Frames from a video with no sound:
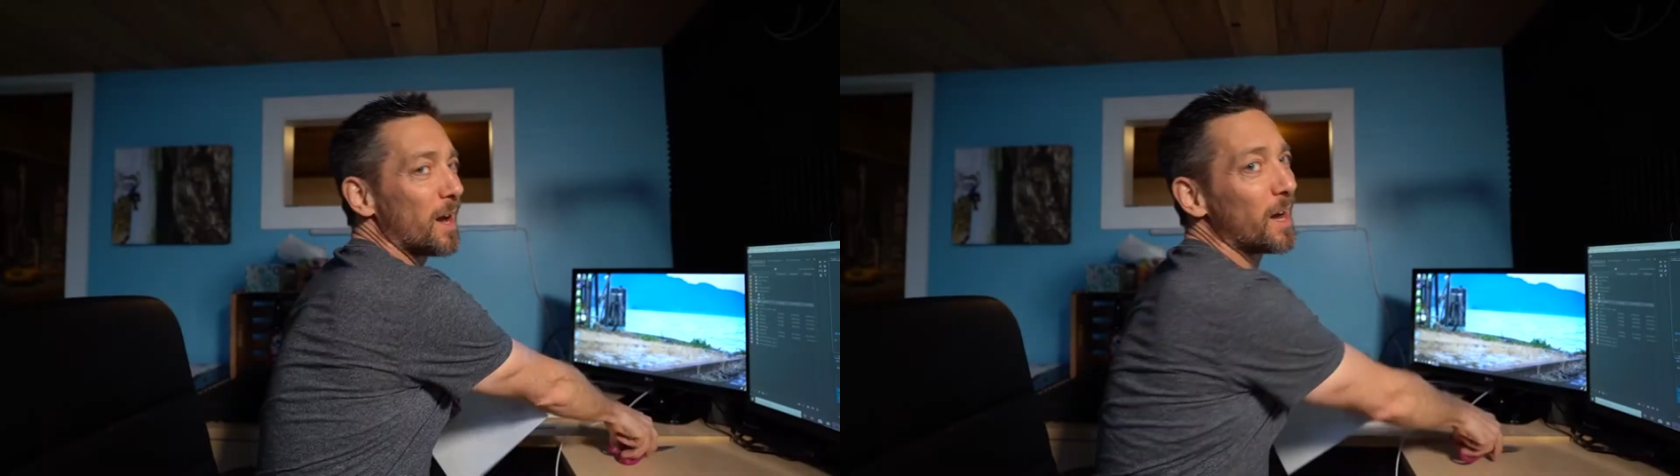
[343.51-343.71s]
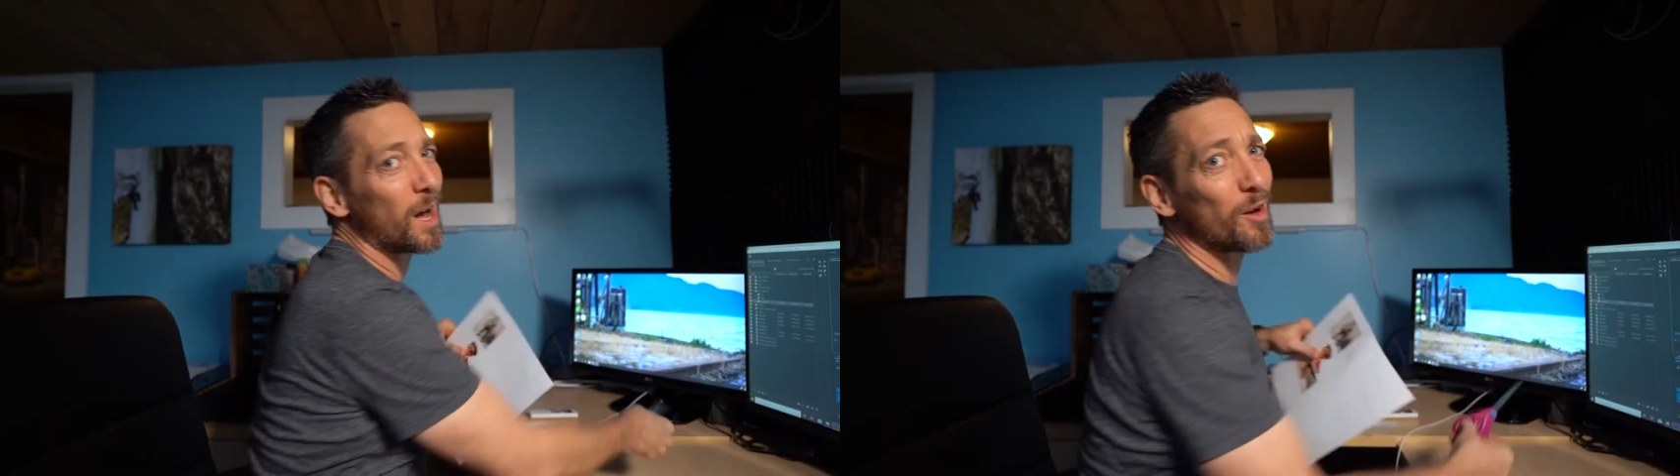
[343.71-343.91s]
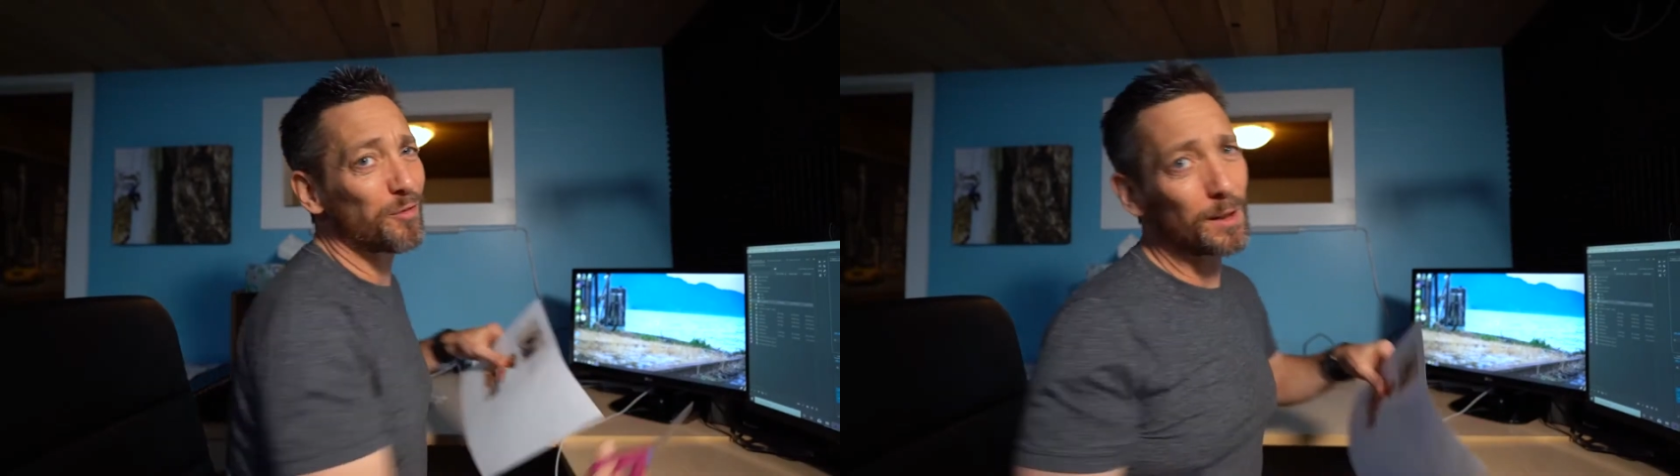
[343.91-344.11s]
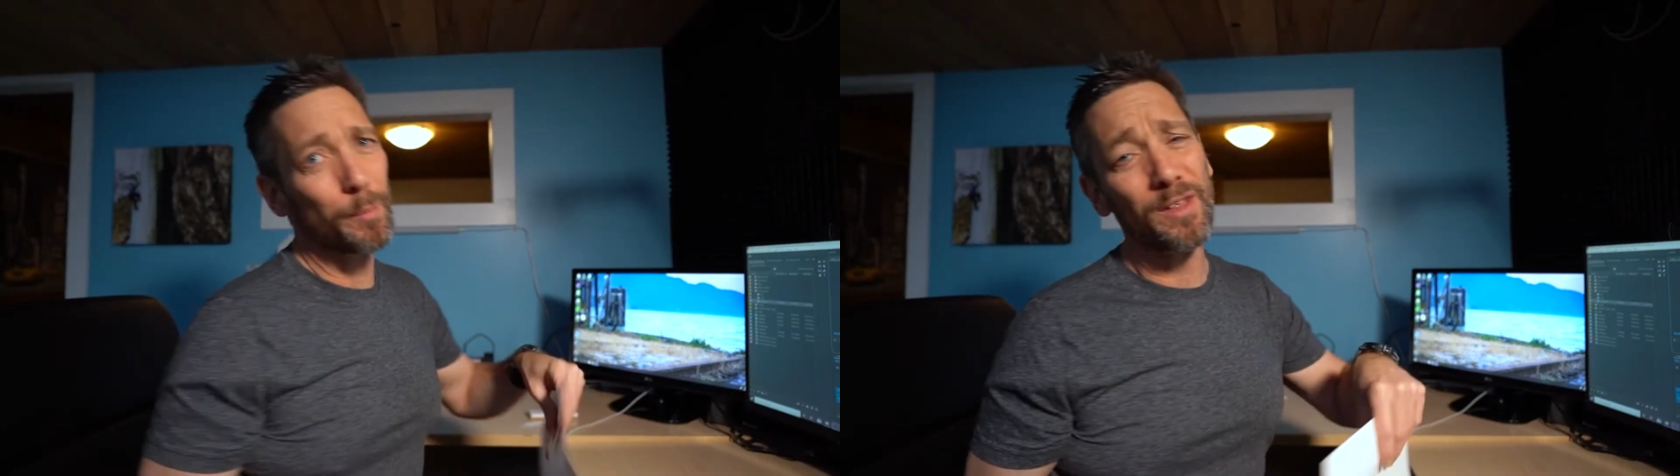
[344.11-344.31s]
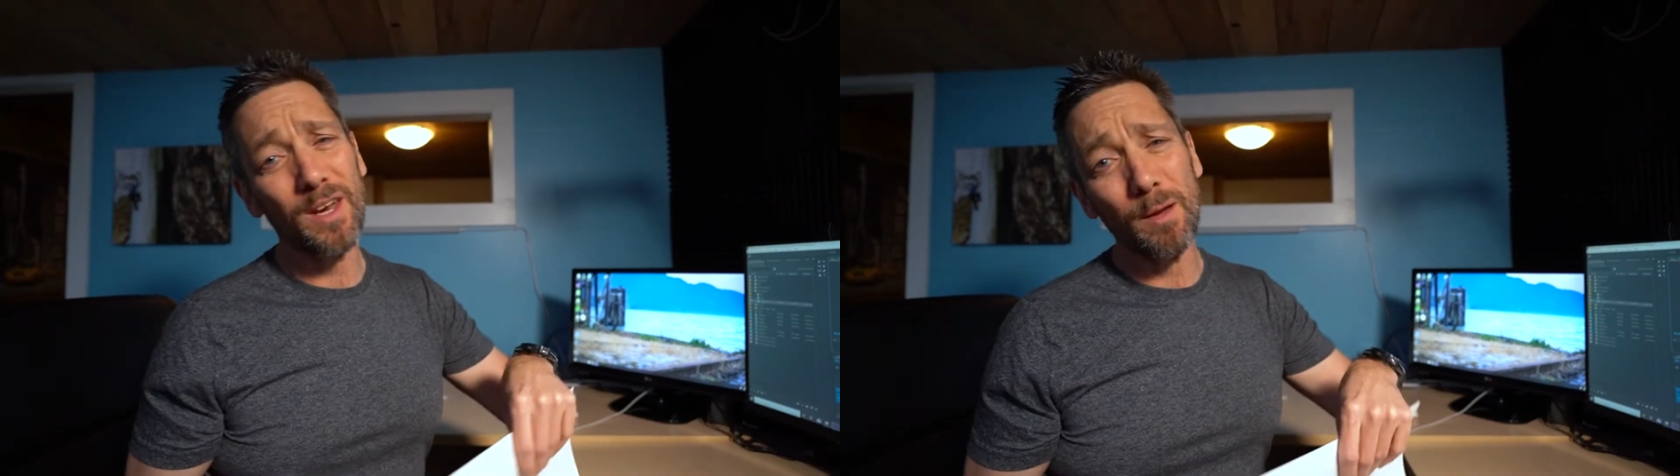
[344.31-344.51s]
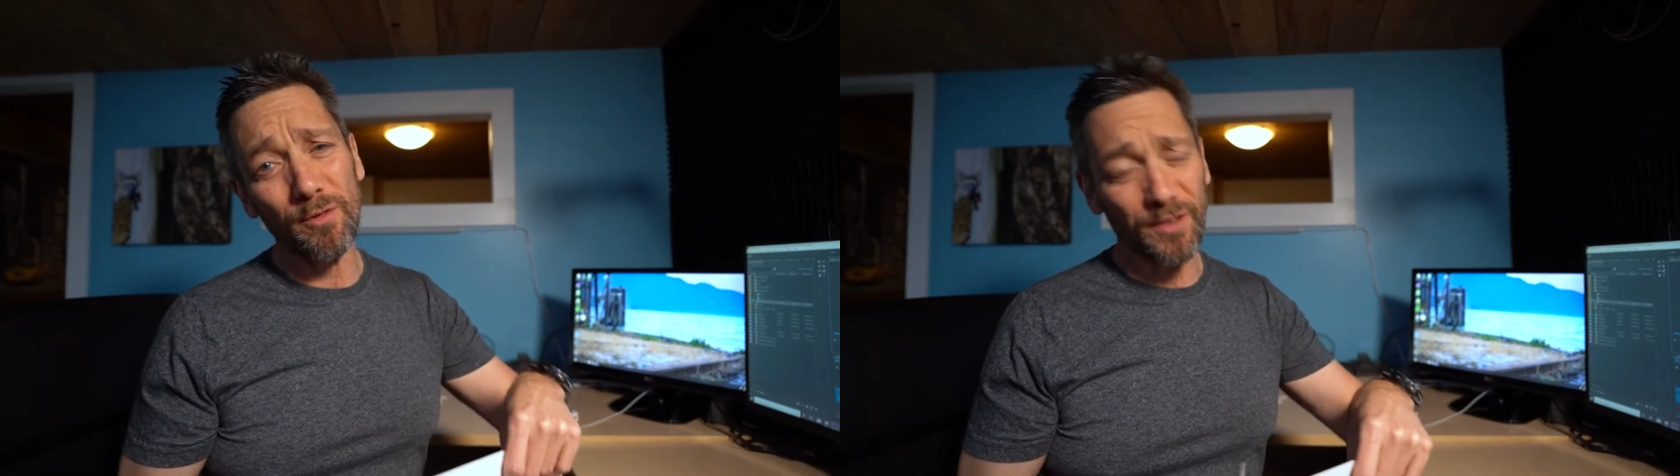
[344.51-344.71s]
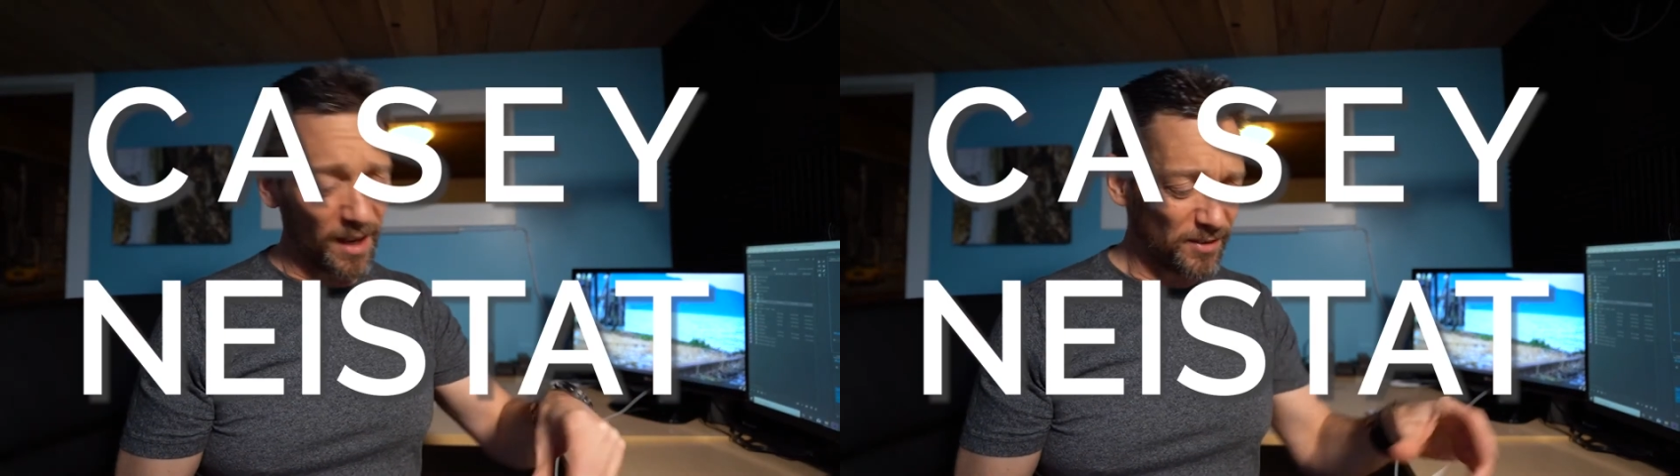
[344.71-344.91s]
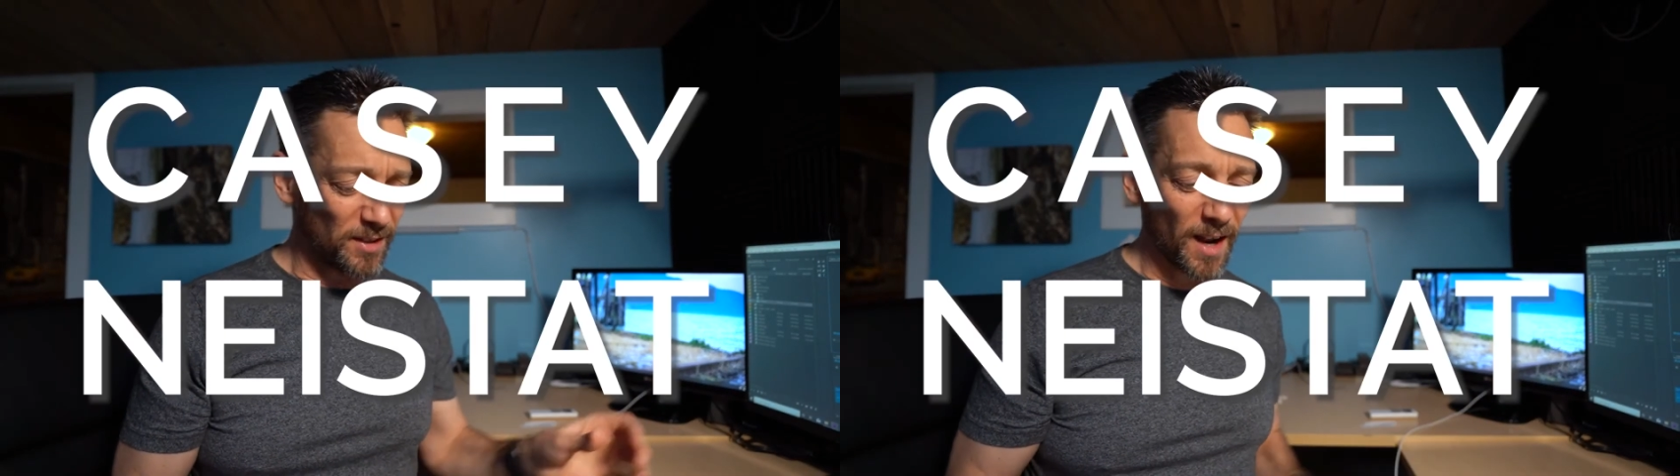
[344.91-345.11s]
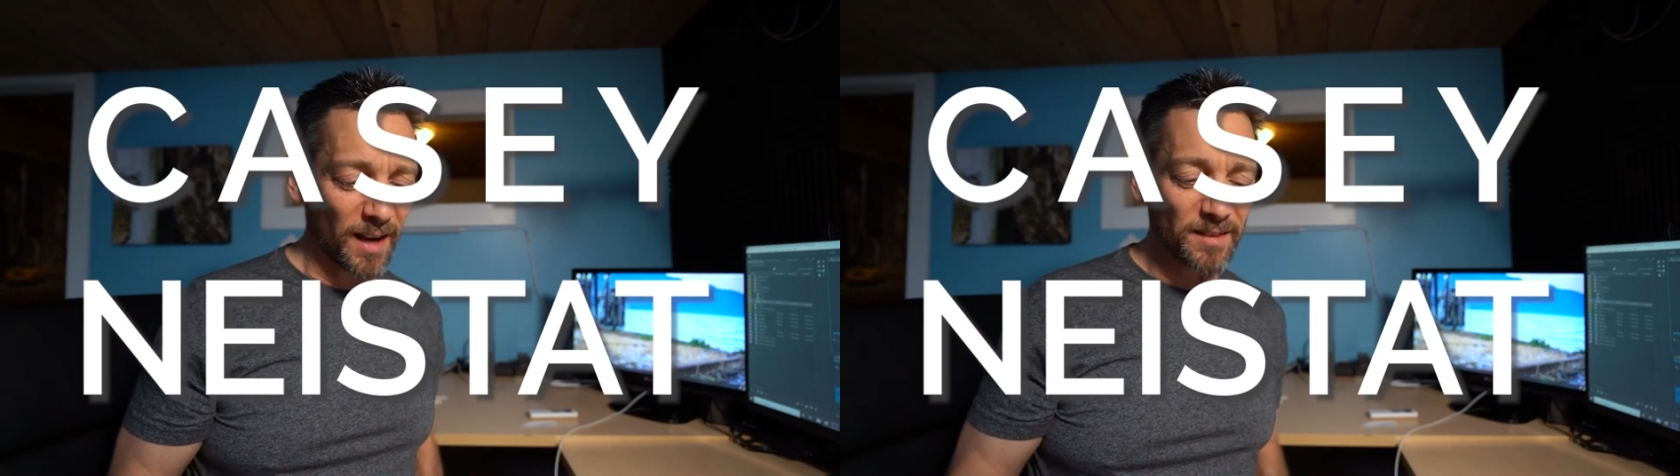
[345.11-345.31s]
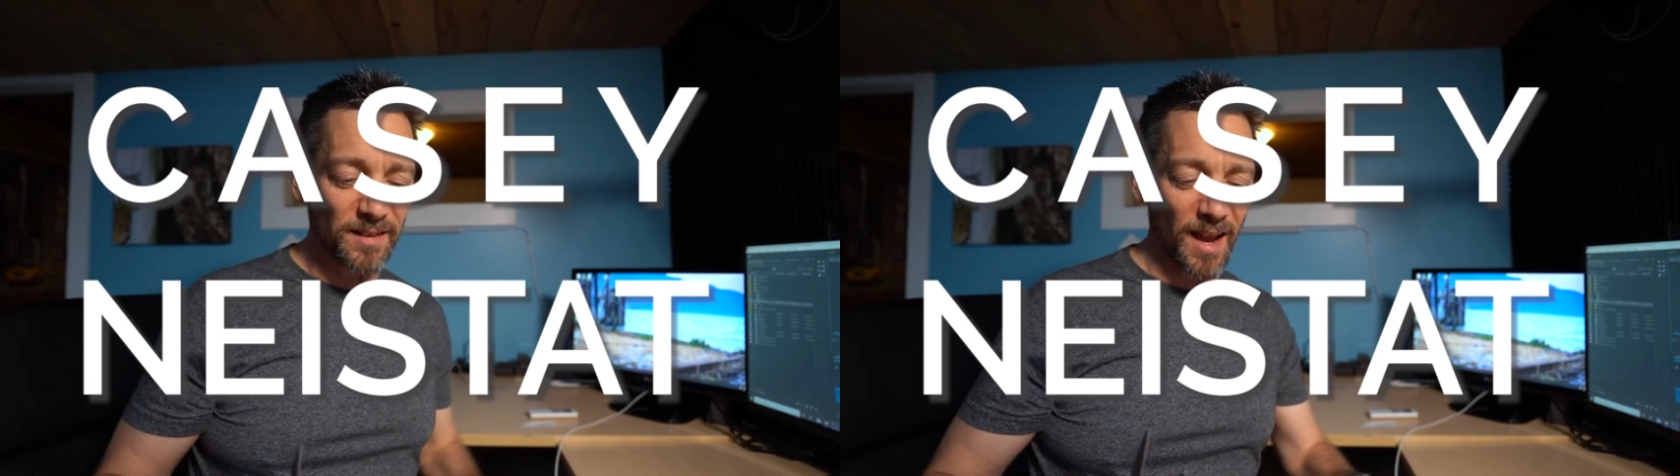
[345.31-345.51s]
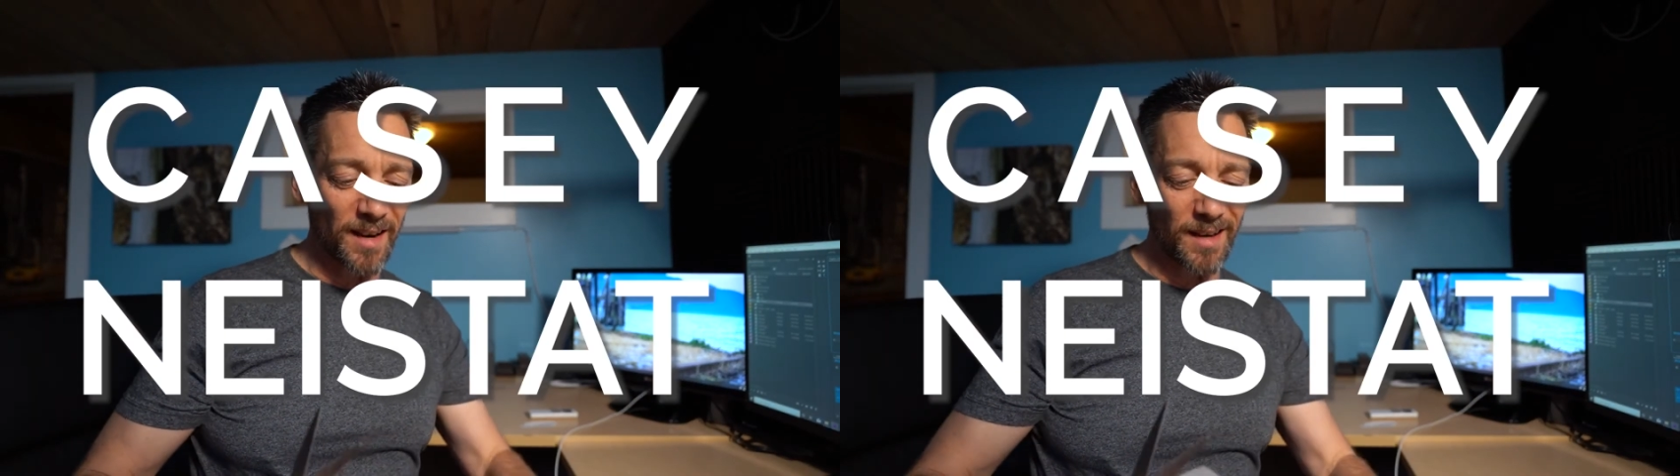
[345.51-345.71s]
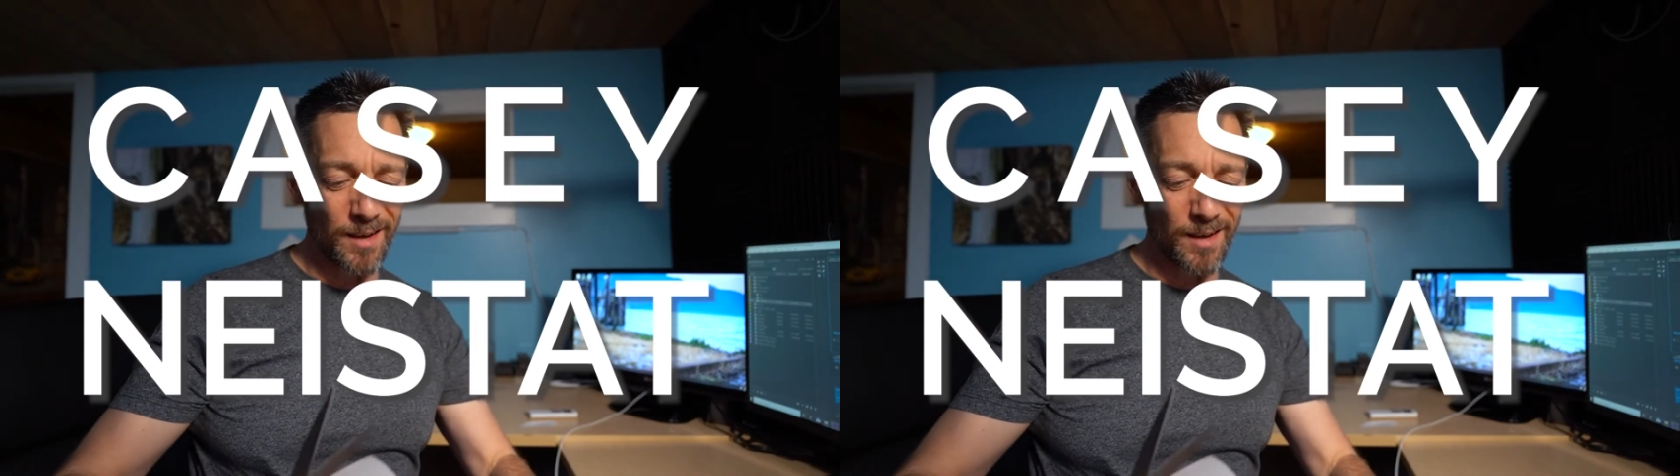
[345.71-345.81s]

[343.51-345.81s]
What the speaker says: a fellow by the name of Casey Neistat.